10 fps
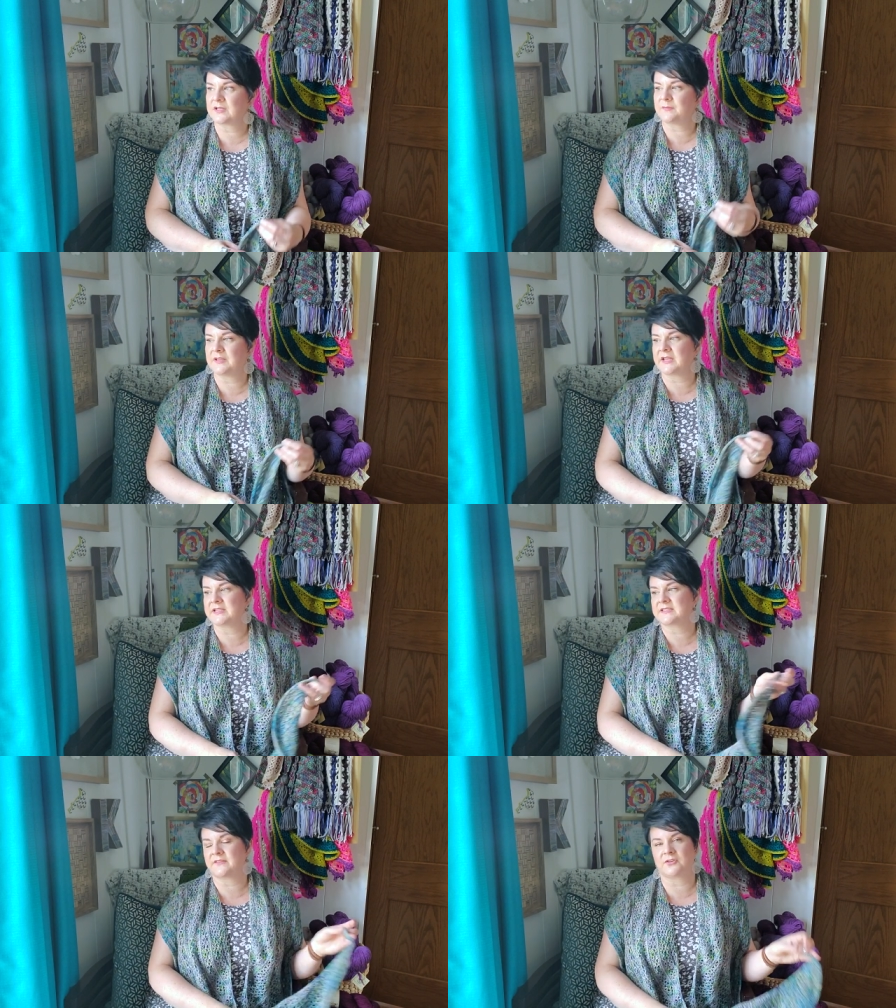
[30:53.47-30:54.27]
to be like
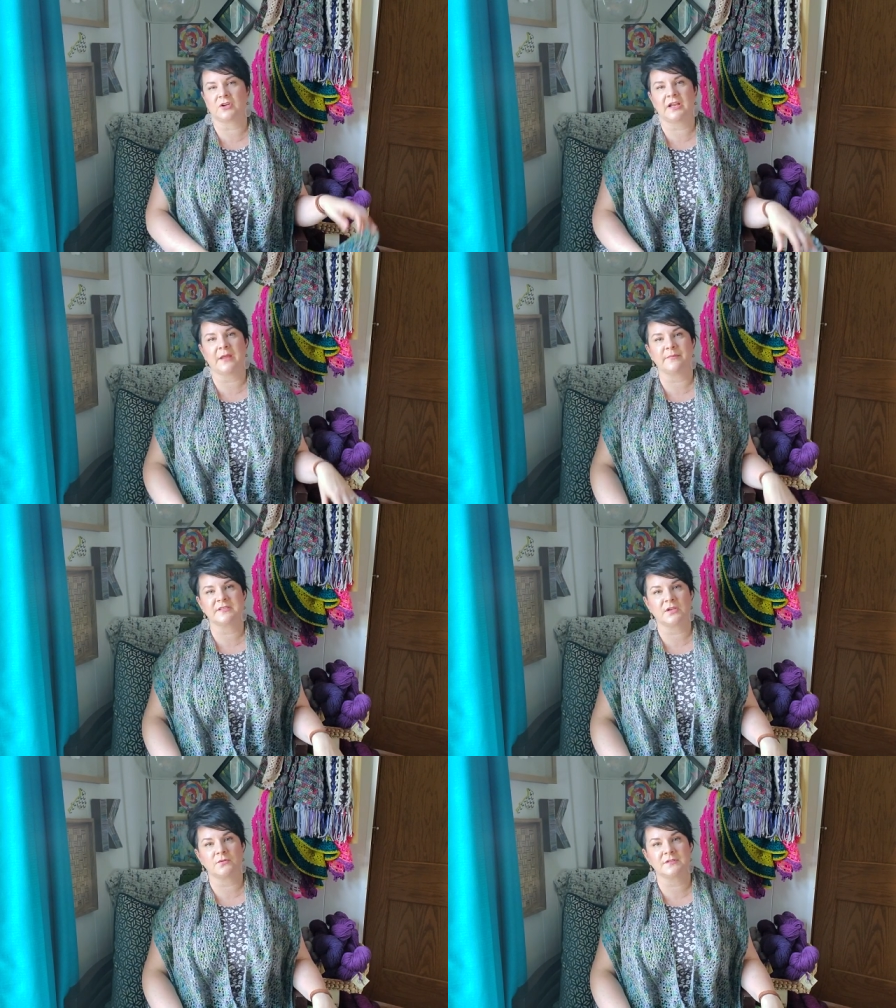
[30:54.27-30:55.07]
seven or eight
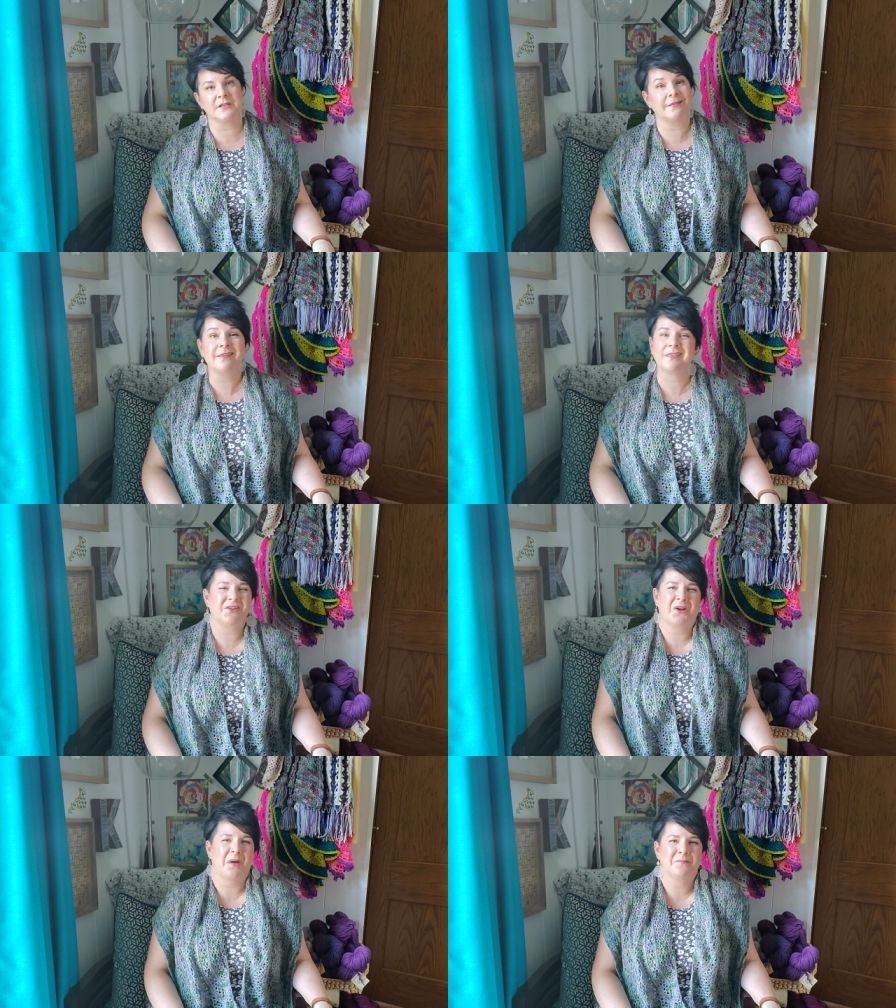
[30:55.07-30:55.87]
episodes and then they're
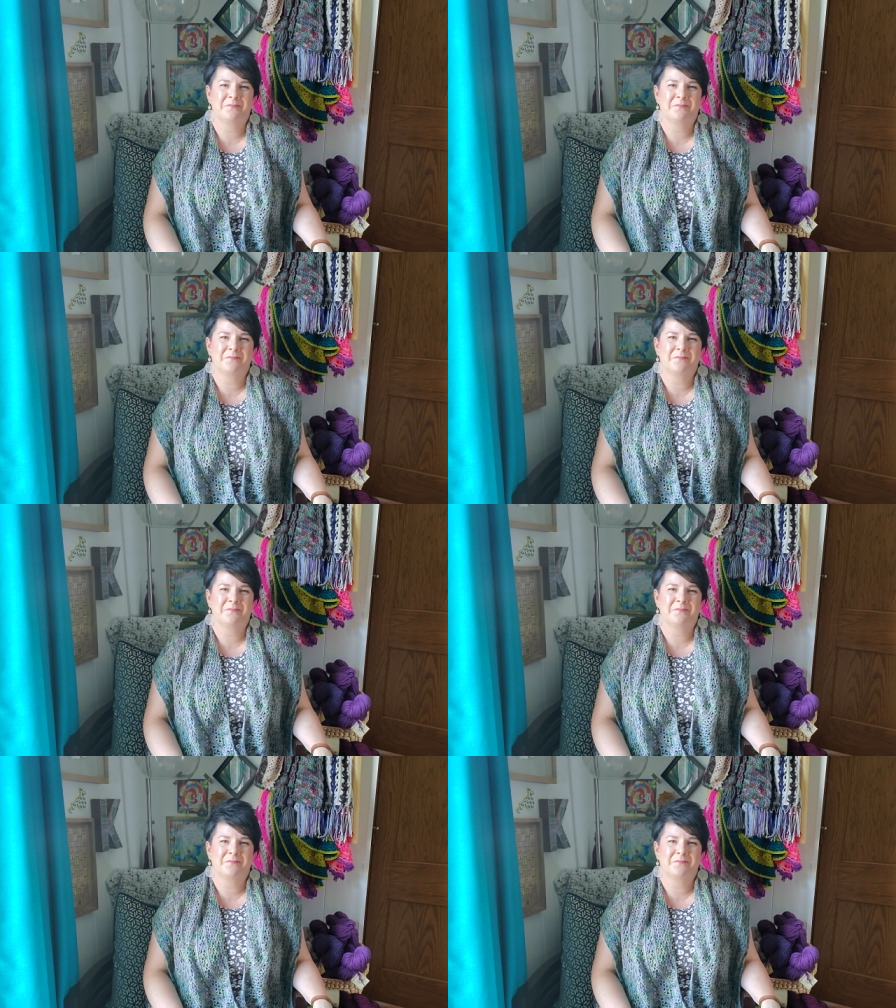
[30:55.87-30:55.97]
not